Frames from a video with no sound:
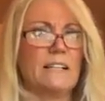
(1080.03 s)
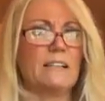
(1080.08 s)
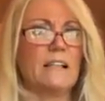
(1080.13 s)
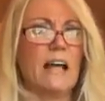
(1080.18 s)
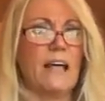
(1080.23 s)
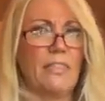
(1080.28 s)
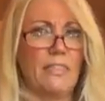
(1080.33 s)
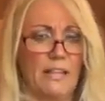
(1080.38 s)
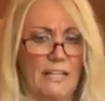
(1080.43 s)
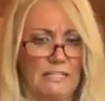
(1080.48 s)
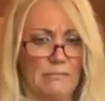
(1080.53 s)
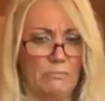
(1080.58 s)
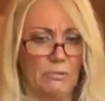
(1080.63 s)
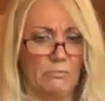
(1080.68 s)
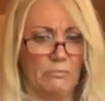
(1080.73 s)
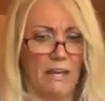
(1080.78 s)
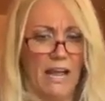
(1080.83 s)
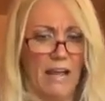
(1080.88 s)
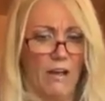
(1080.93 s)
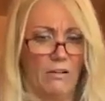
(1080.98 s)
It was
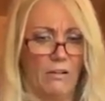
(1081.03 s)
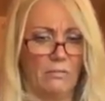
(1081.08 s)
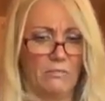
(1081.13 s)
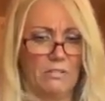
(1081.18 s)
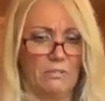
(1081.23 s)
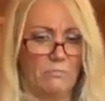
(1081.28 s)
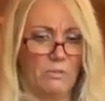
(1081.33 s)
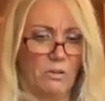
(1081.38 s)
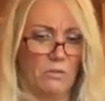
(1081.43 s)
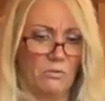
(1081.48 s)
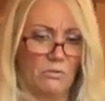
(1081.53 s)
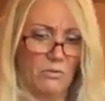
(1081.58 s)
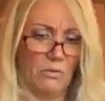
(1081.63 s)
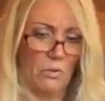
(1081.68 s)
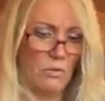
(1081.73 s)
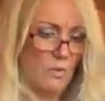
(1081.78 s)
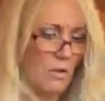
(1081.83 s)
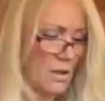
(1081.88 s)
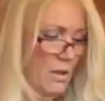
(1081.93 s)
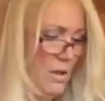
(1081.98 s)
beautiful.
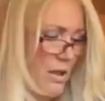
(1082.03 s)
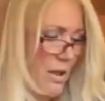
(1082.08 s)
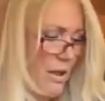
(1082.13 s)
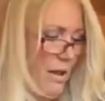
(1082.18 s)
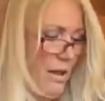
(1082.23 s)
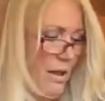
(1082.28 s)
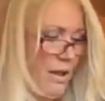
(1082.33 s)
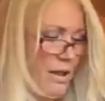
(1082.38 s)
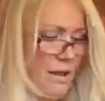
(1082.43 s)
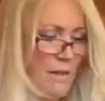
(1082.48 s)
But when I come